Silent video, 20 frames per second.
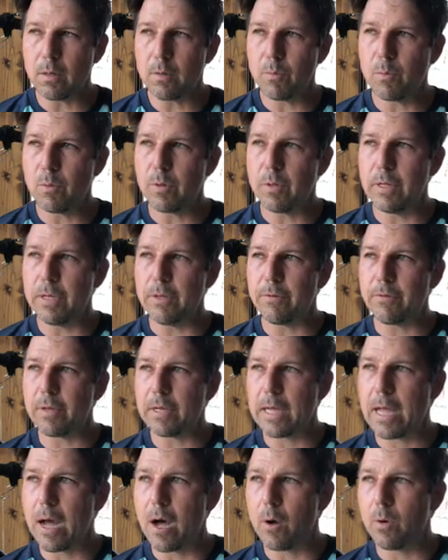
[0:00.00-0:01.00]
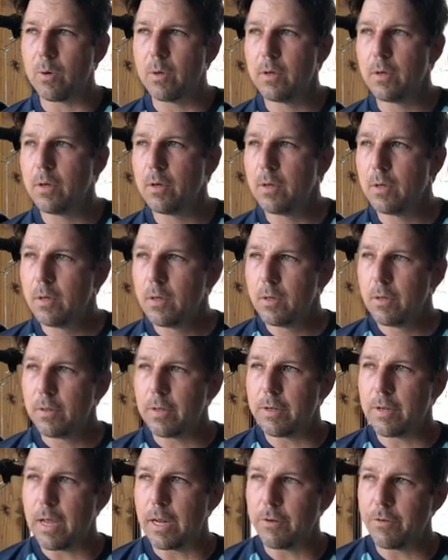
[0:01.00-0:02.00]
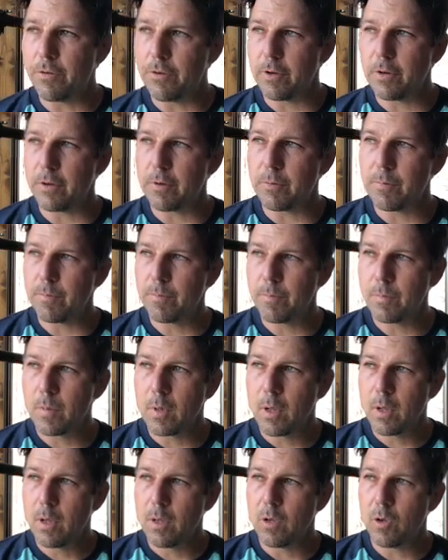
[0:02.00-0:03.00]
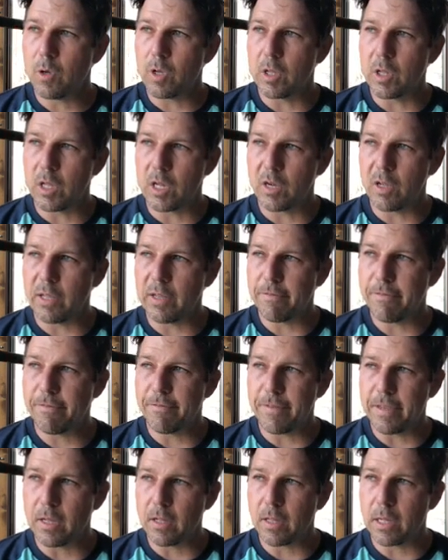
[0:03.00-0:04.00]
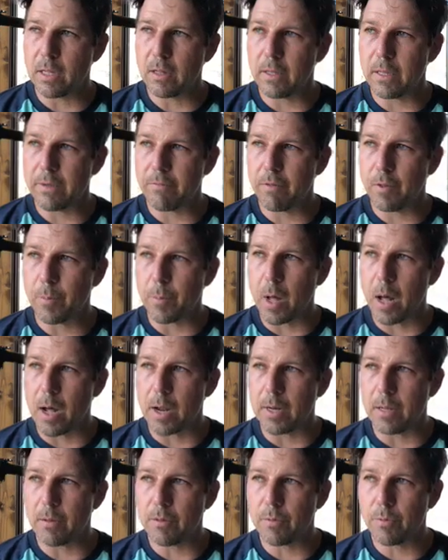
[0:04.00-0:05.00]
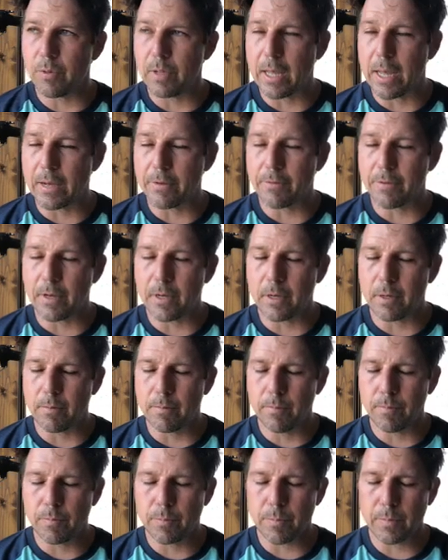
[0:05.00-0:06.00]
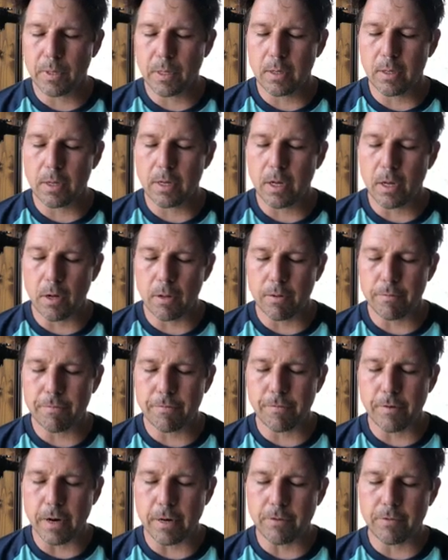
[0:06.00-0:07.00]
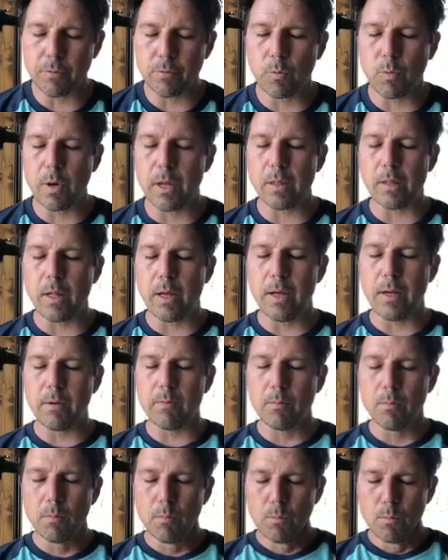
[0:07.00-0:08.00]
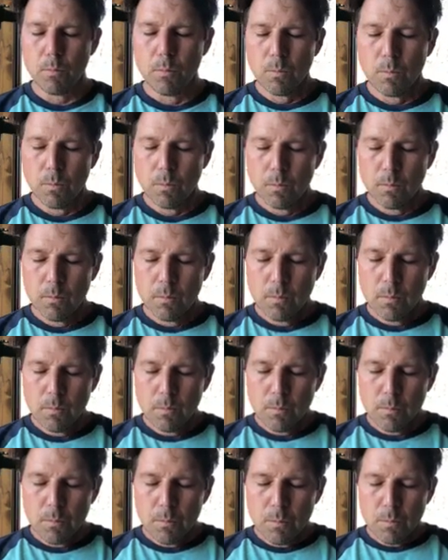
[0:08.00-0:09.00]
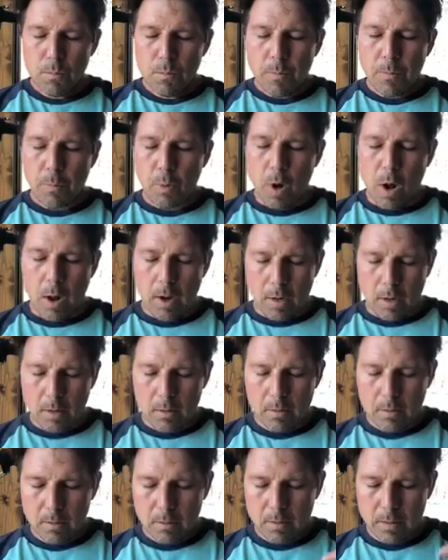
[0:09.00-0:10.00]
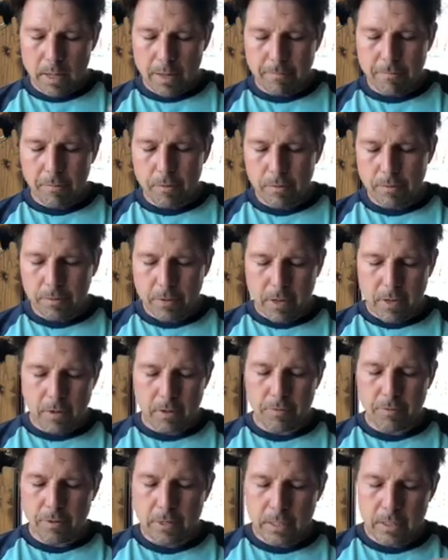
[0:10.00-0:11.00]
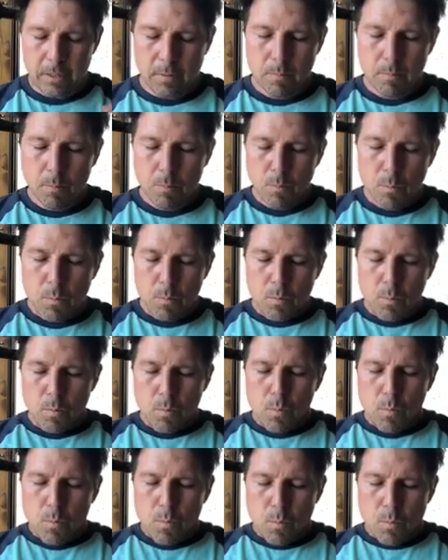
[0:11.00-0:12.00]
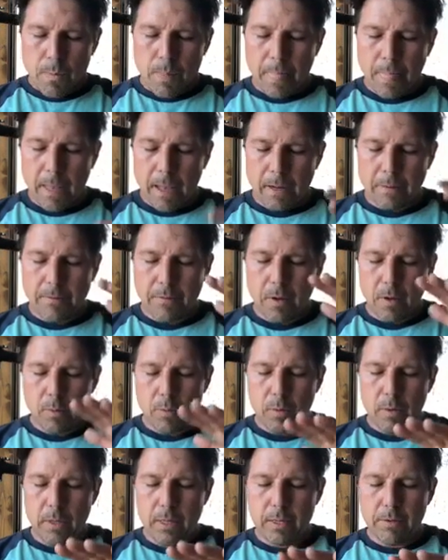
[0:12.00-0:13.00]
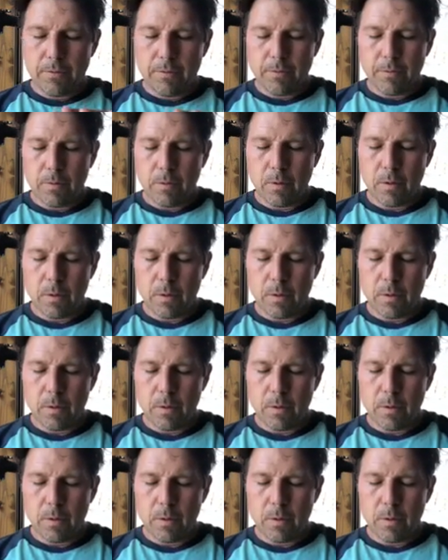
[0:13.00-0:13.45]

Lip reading: Releasing out the tension. You can literally feel it leave the body through the exhale. Inhale the fresh white light. Prana, life force energy. Exhale, release.